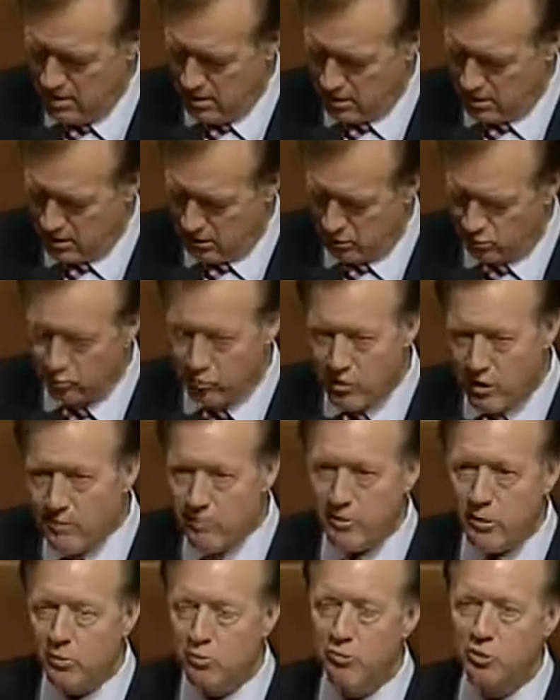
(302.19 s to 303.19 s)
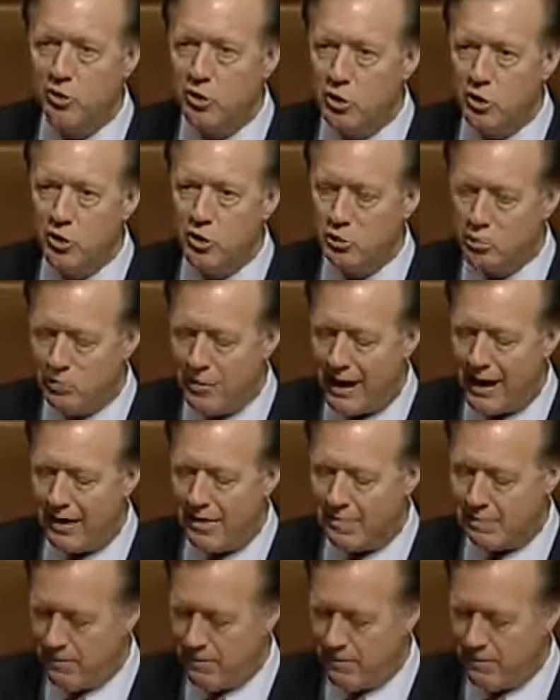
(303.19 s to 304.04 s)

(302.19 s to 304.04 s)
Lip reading: contribute to, and